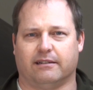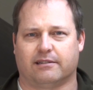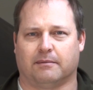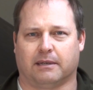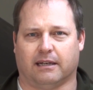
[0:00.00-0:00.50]
you're
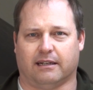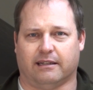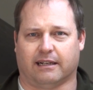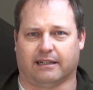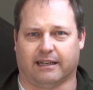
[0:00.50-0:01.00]
some kind of
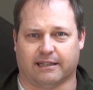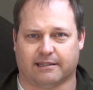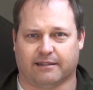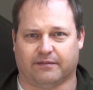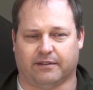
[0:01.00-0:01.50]

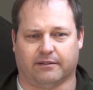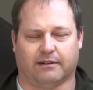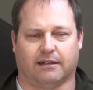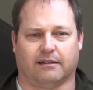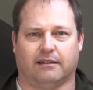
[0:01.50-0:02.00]
nutcase if
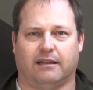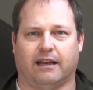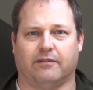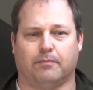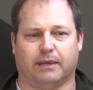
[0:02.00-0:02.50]
you
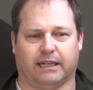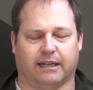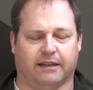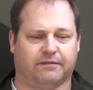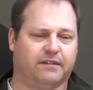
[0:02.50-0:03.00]
have a big
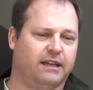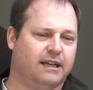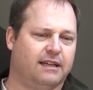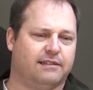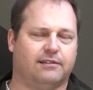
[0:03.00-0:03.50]

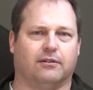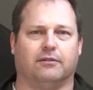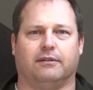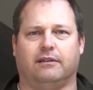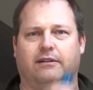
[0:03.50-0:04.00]
knife.
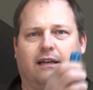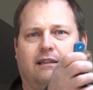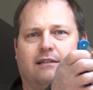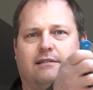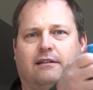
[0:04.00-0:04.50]
So you
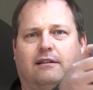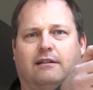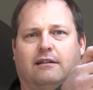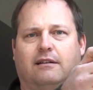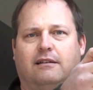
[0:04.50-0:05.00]
got this
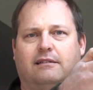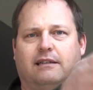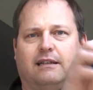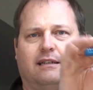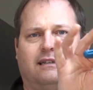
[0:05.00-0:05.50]
little
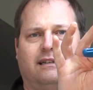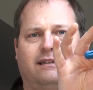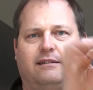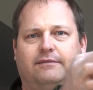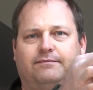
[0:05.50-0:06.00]
Delica
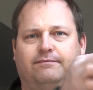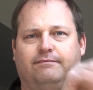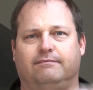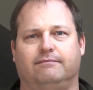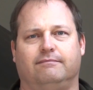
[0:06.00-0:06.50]
here.
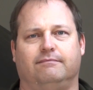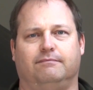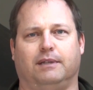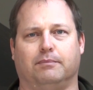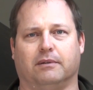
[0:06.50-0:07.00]

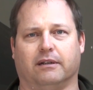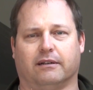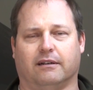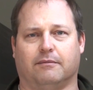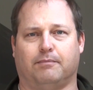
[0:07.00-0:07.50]
People aren't
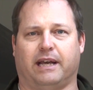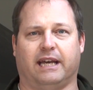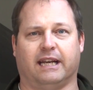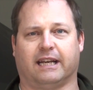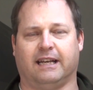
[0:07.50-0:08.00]
going to
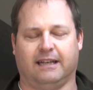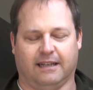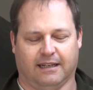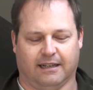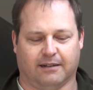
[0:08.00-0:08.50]
panic
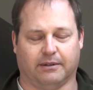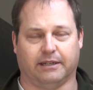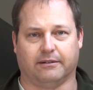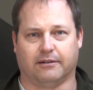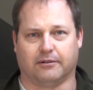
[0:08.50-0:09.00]
when
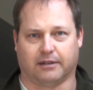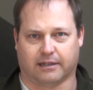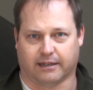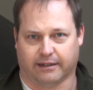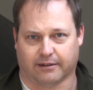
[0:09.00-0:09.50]
you go to
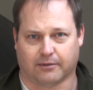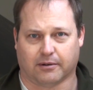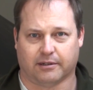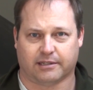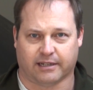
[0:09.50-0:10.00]
cut your
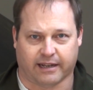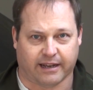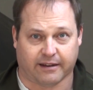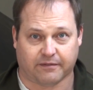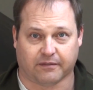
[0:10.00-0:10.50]
orange in
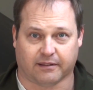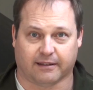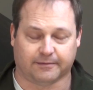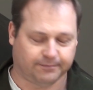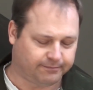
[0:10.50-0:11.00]
half with
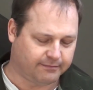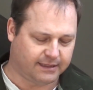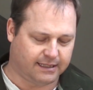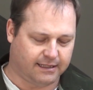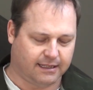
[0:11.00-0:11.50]
it.
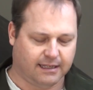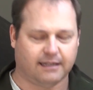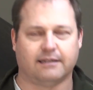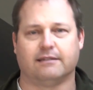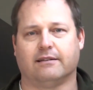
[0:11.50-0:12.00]

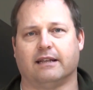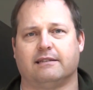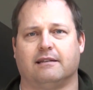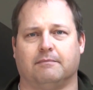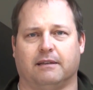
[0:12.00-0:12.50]
So
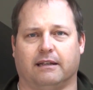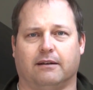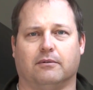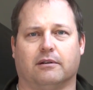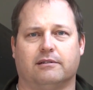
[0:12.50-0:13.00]
that's something
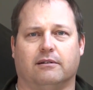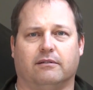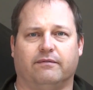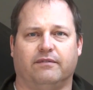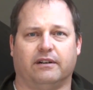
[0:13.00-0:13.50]
that works
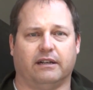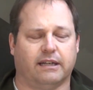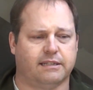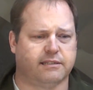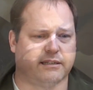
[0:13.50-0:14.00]
out very
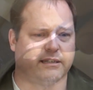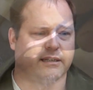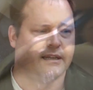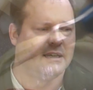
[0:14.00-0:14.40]
nicely